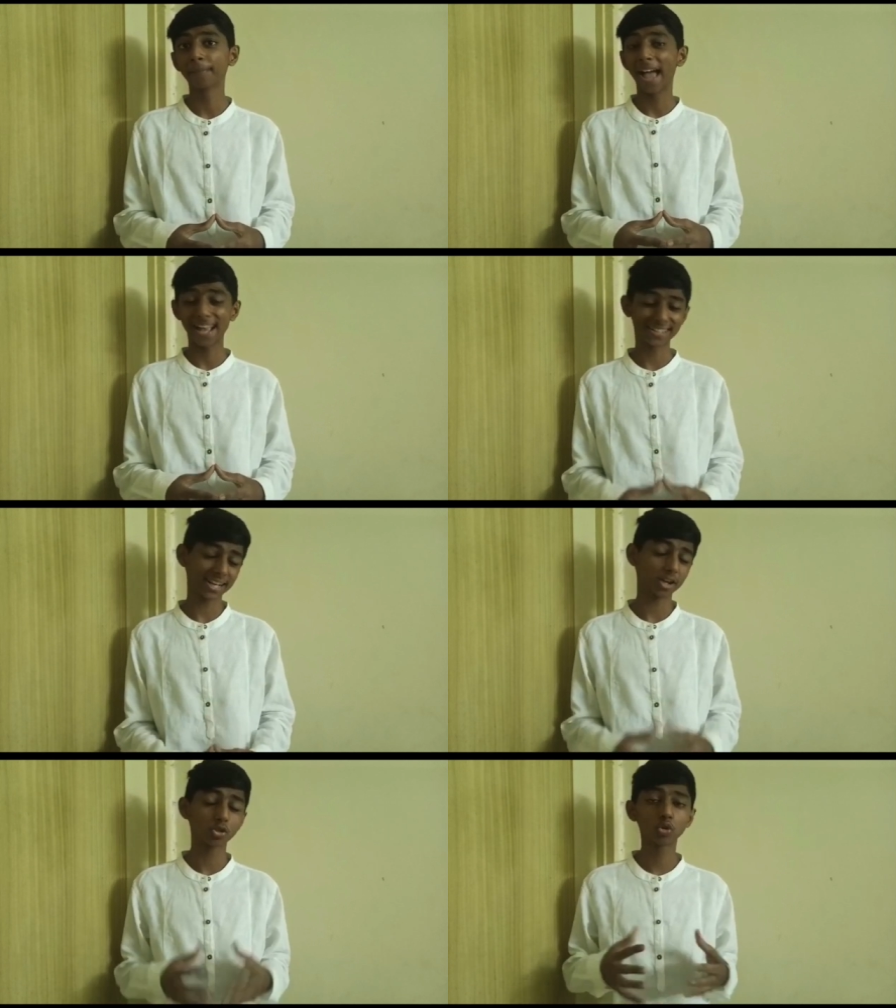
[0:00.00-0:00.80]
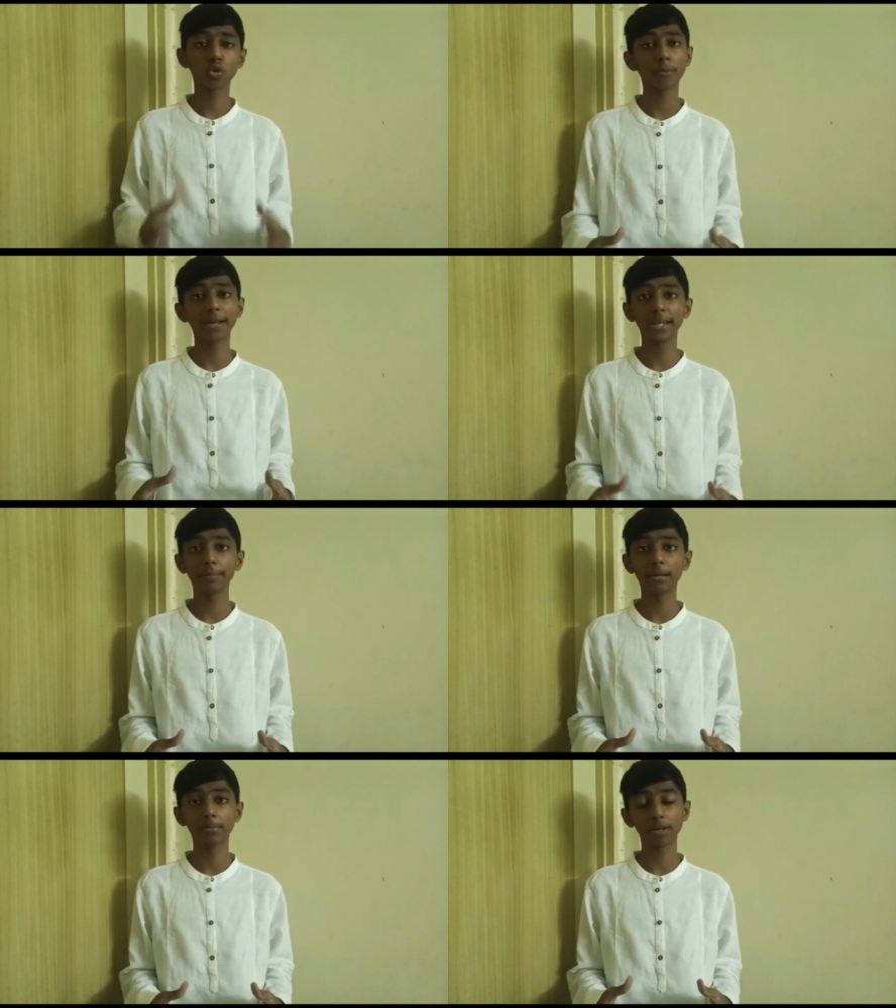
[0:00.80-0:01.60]
as there are so many
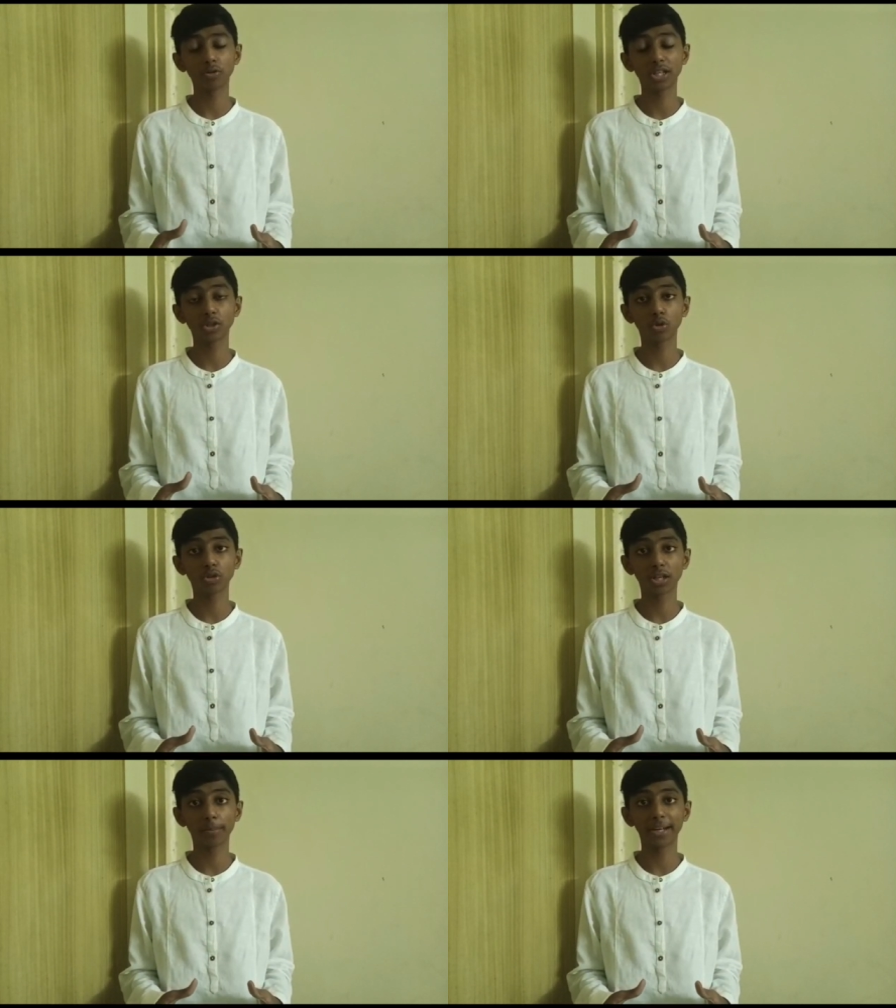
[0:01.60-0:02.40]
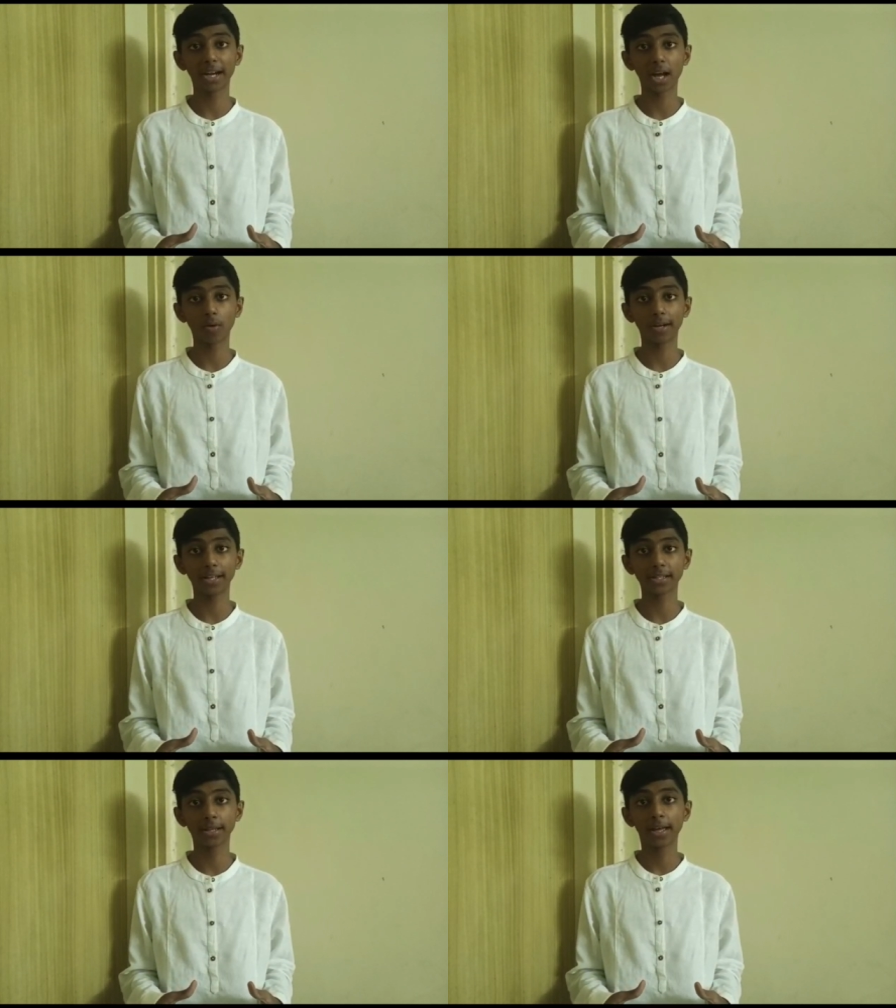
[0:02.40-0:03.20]
people using social media
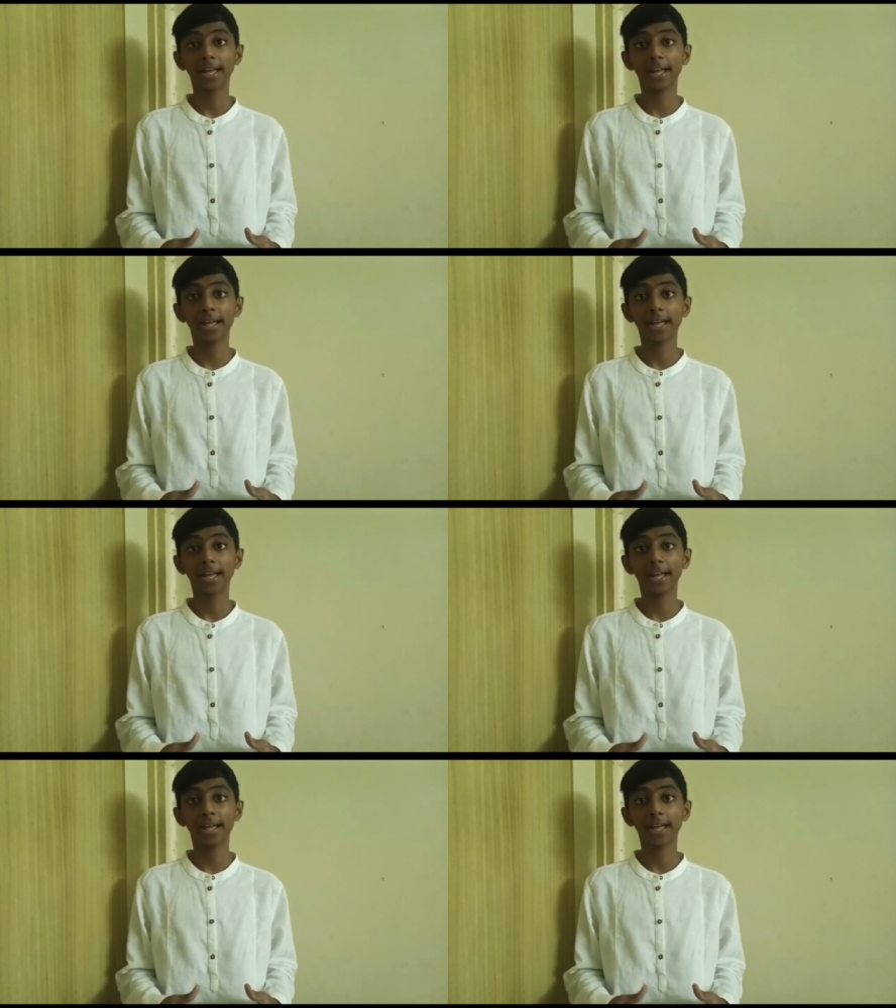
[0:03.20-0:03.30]
nowadays.